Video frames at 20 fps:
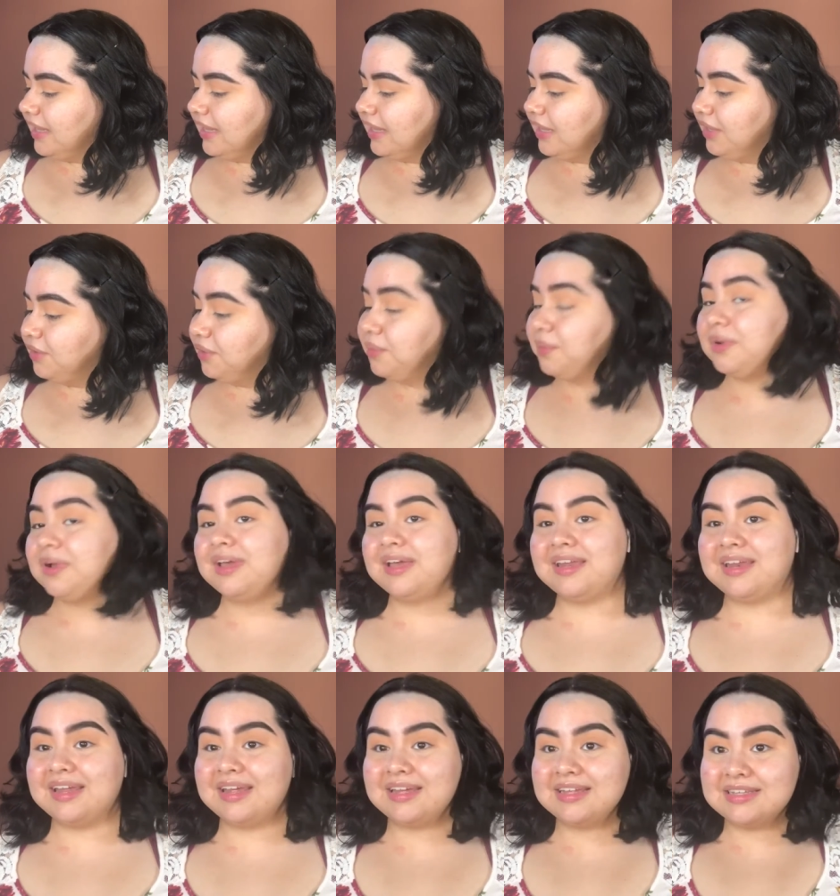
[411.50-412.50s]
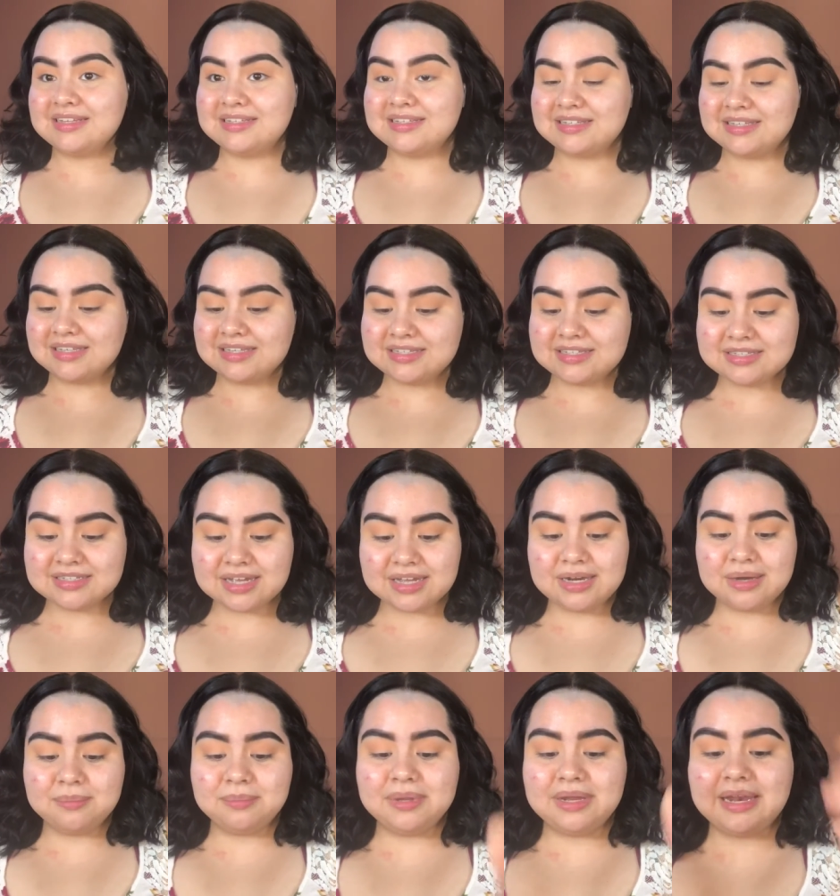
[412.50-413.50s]
You know what, it is. This is
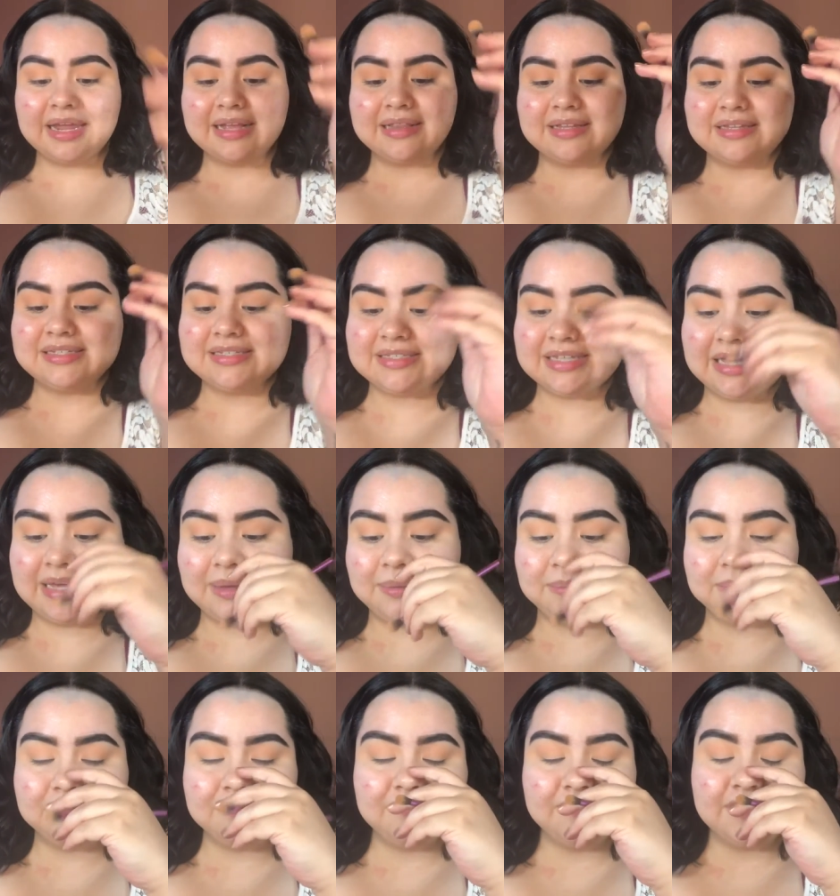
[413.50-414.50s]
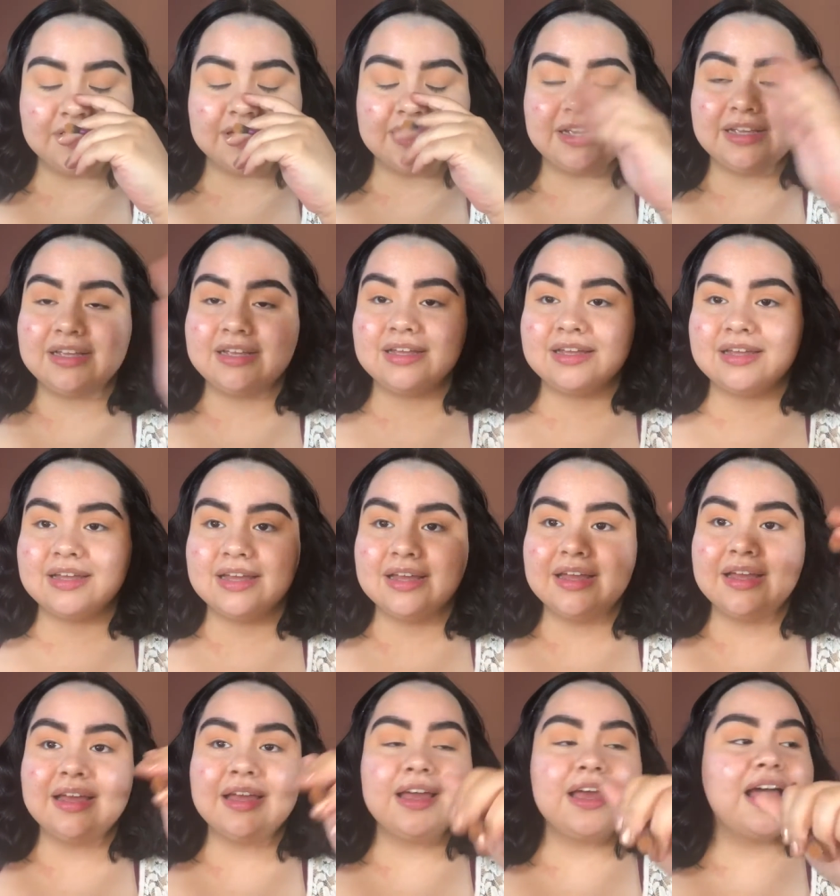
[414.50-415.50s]
gonna be like the same fucking
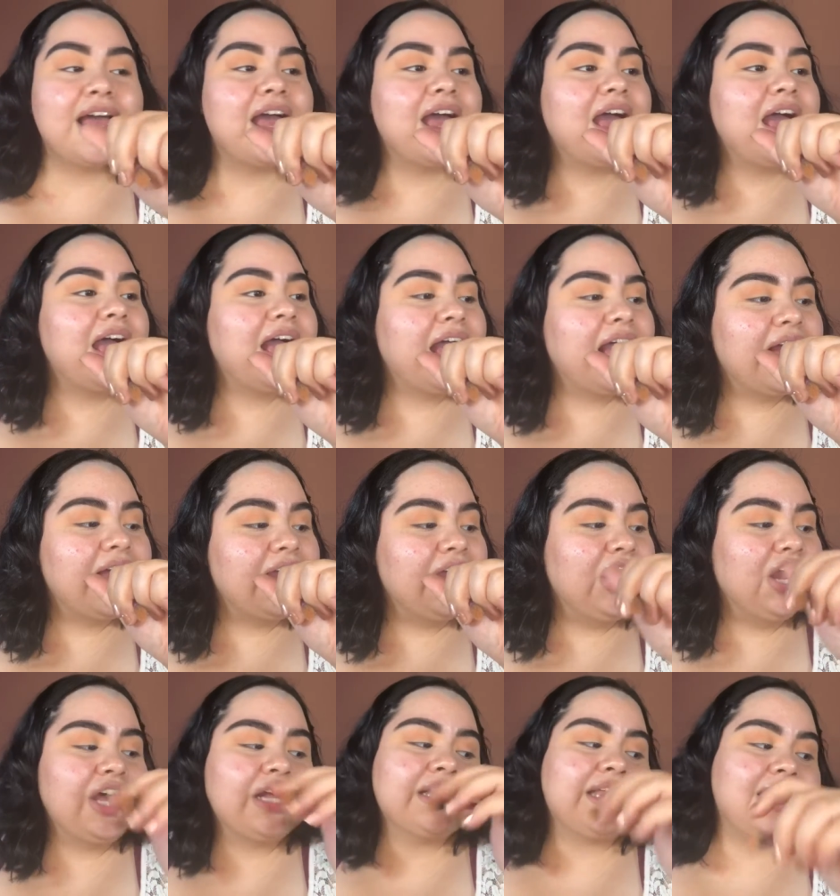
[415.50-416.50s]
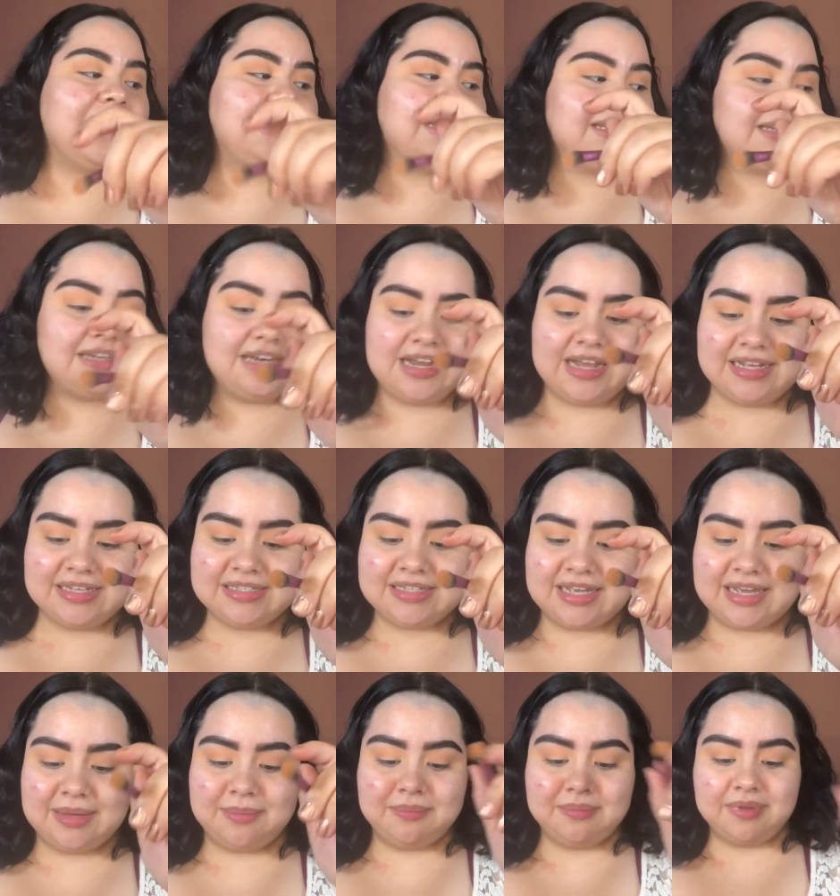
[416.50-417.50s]
look that I did last
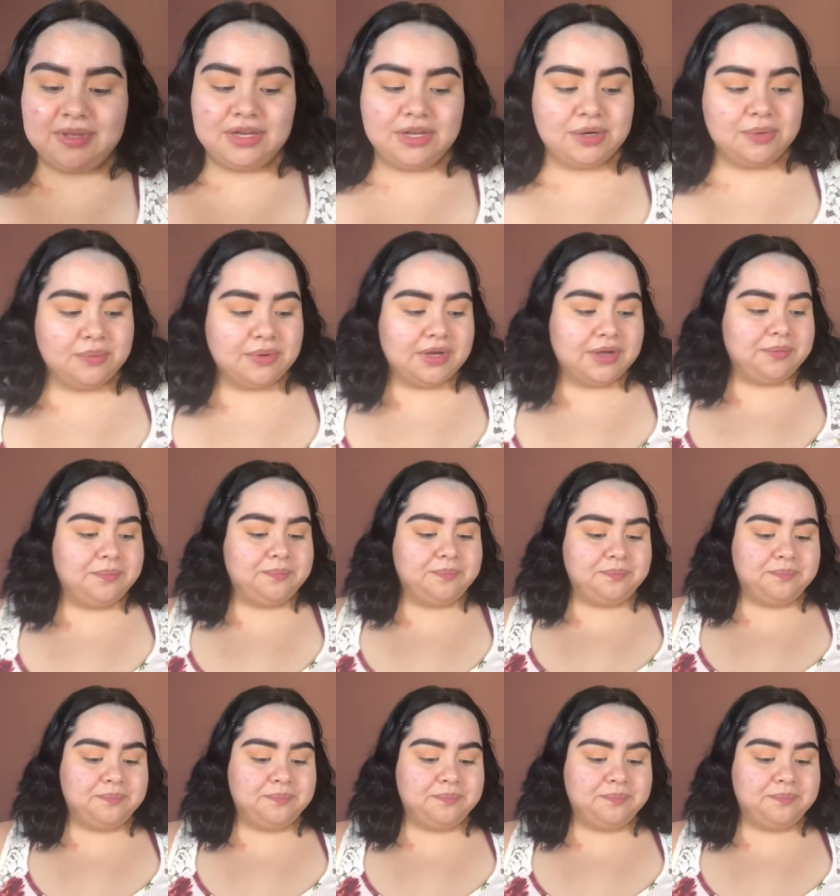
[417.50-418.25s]
time. You know what?